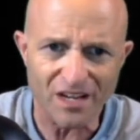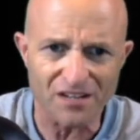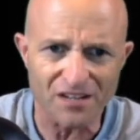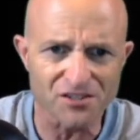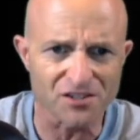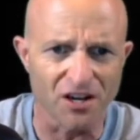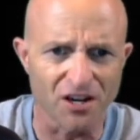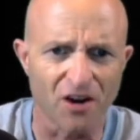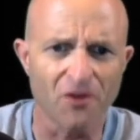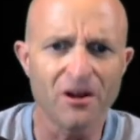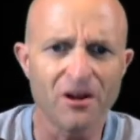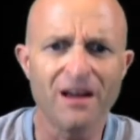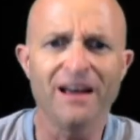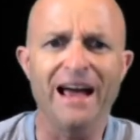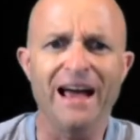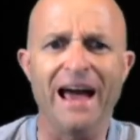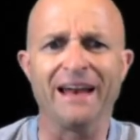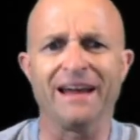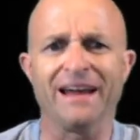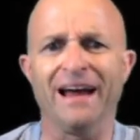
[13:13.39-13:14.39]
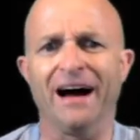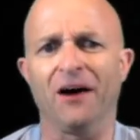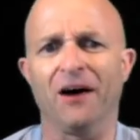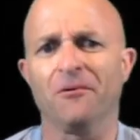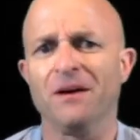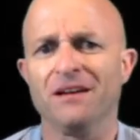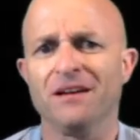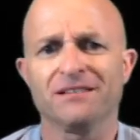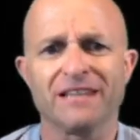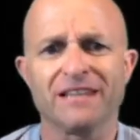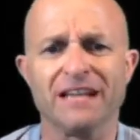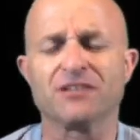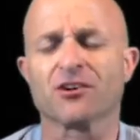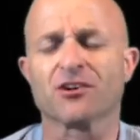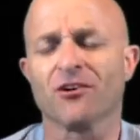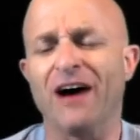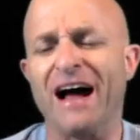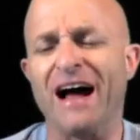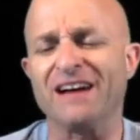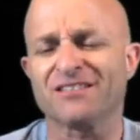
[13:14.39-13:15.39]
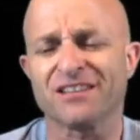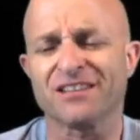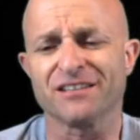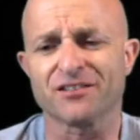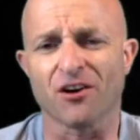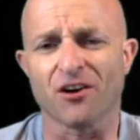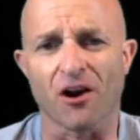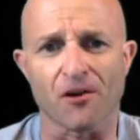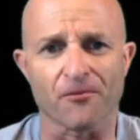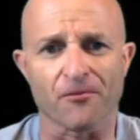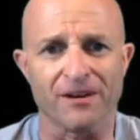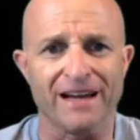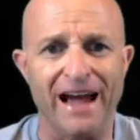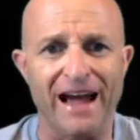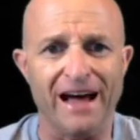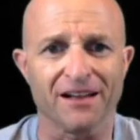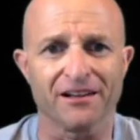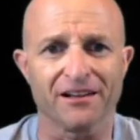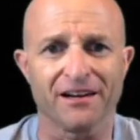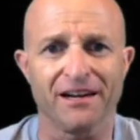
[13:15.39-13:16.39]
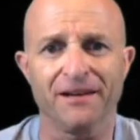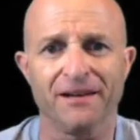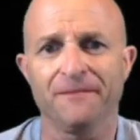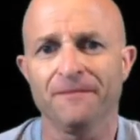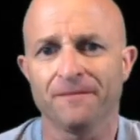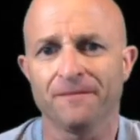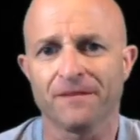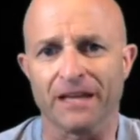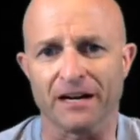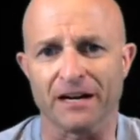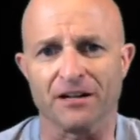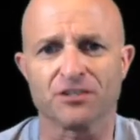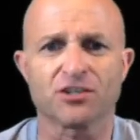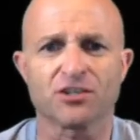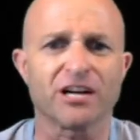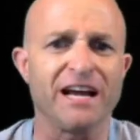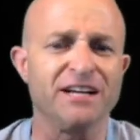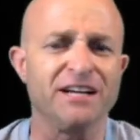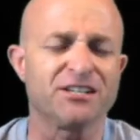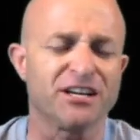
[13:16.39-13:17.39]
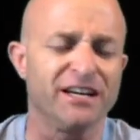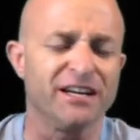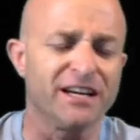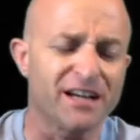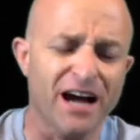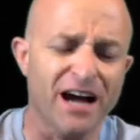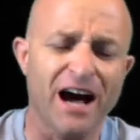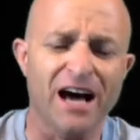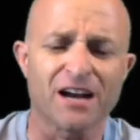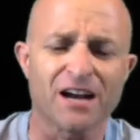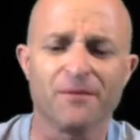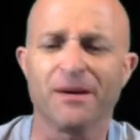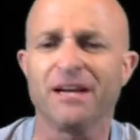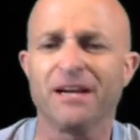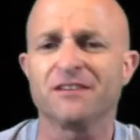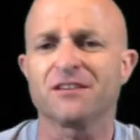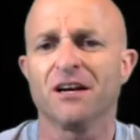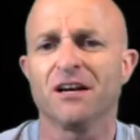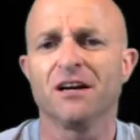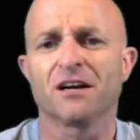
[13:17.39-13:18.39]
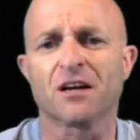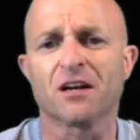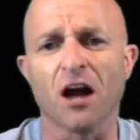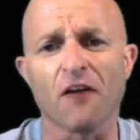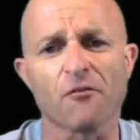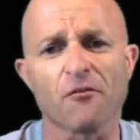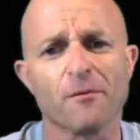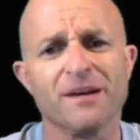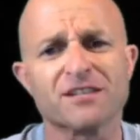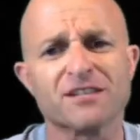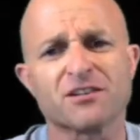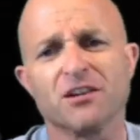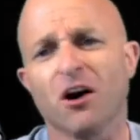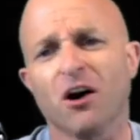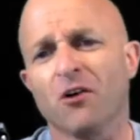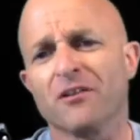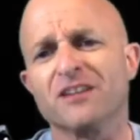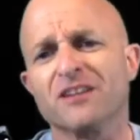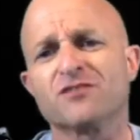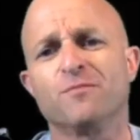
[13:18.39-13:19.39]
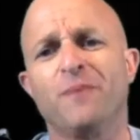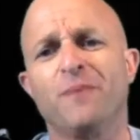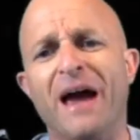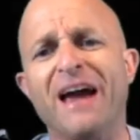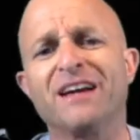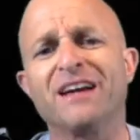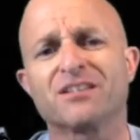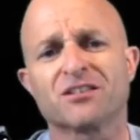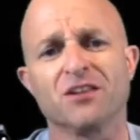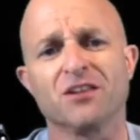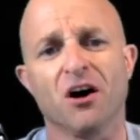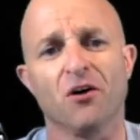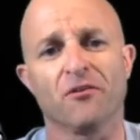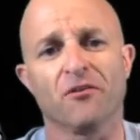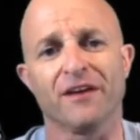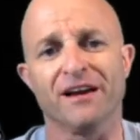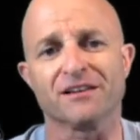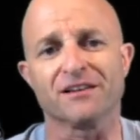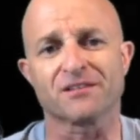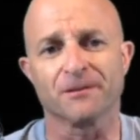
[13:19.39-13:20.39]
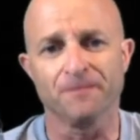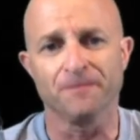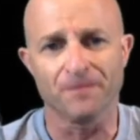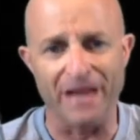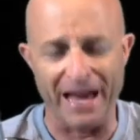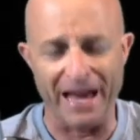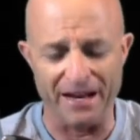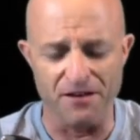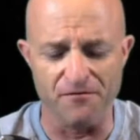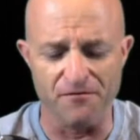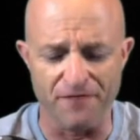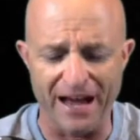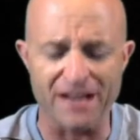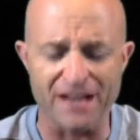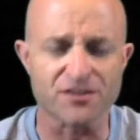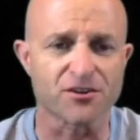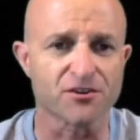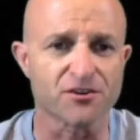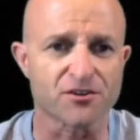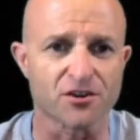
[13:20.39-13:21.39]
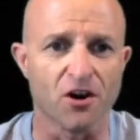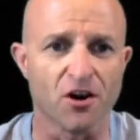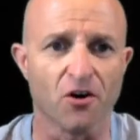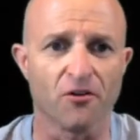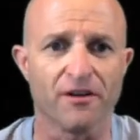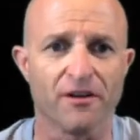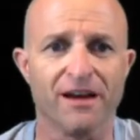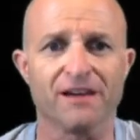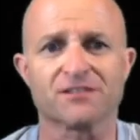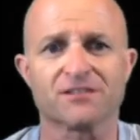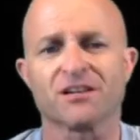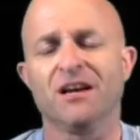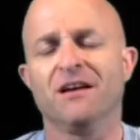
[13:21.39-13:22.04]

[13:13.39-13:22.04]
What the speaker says: So anyhow, digital assets are a reality that are changing economies. Governments know this, banks know this, and investors know this.